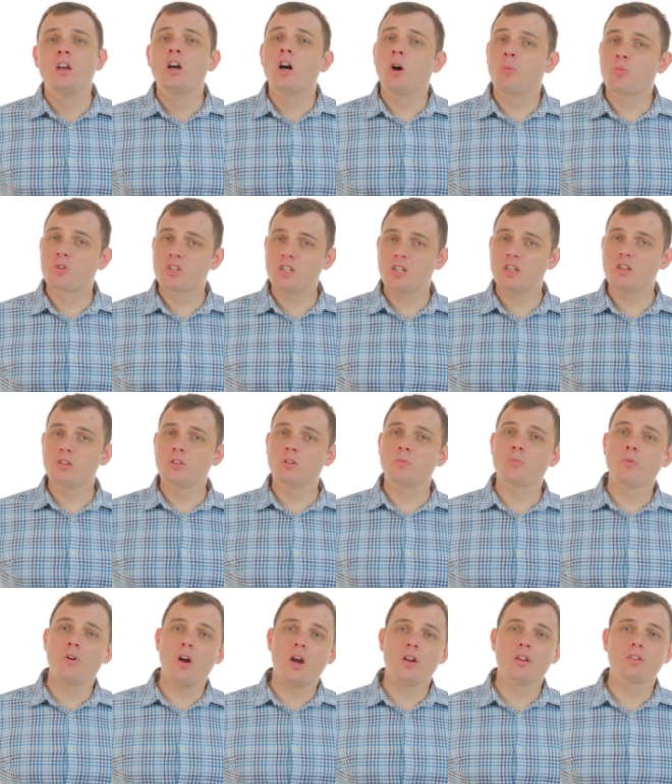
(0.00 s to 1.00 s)
A particular
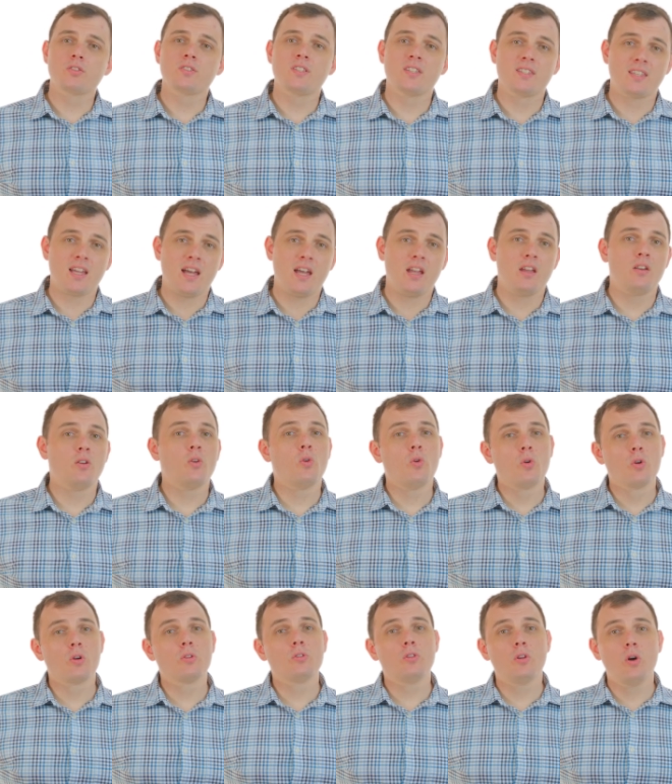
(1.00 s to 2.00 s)
product design
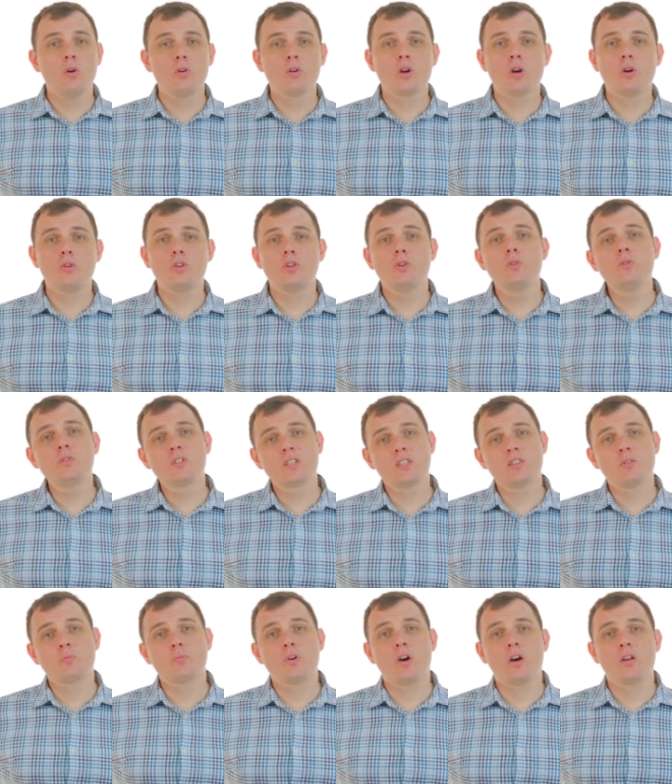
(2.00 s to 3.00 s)
or logo used in
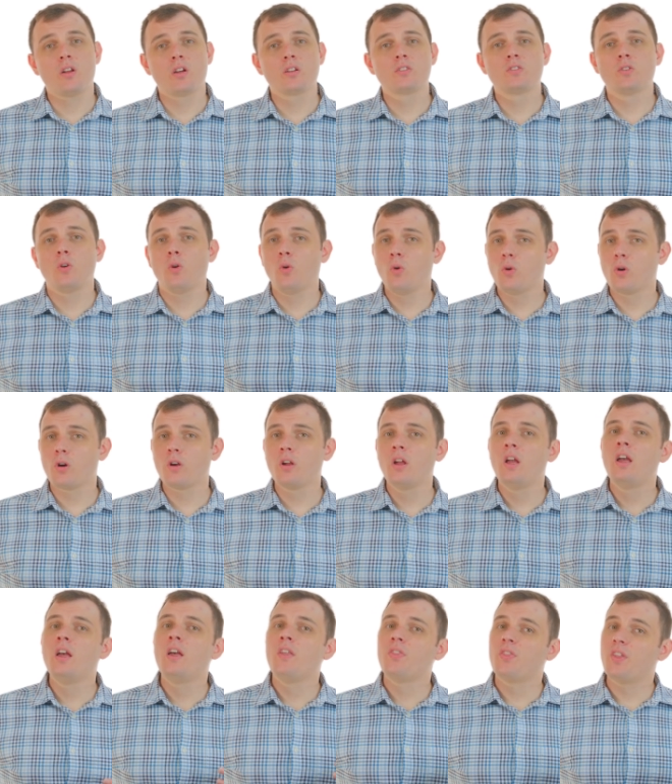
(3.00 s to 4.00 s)
the product, or
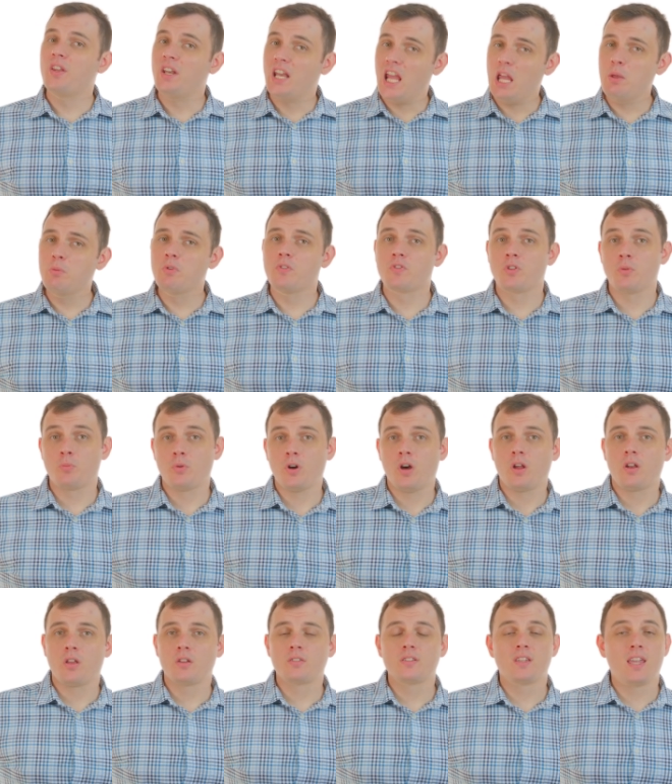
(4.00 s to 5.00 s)
the name of the
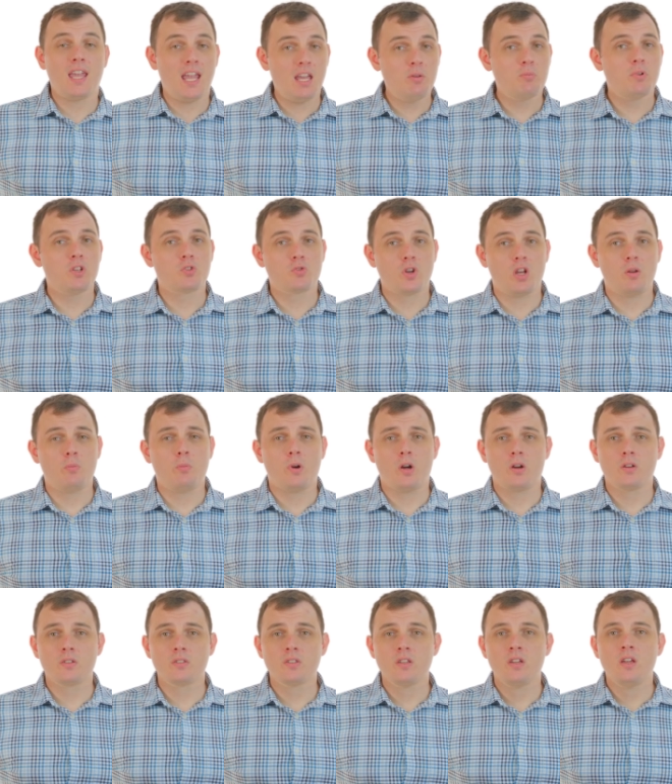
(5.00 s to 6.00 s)
product, can be
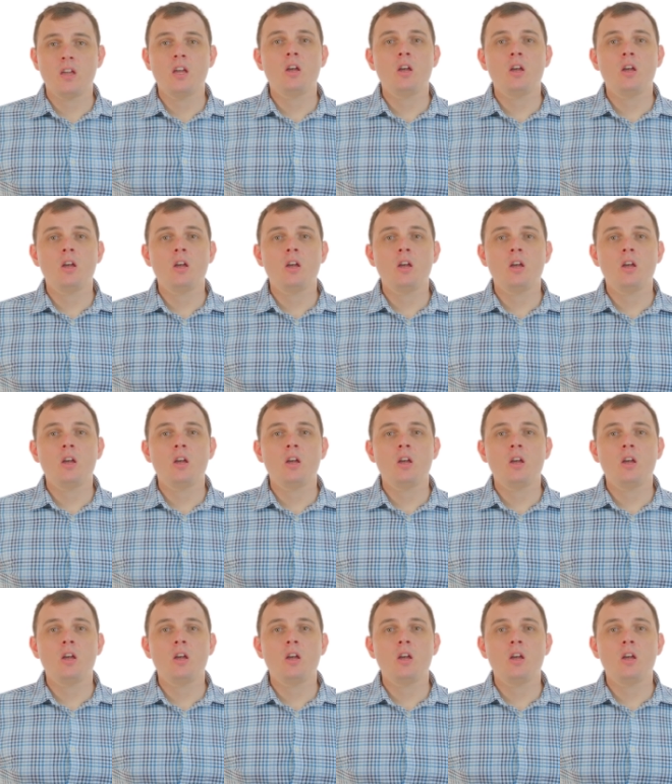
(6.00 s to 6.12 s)
trademarked,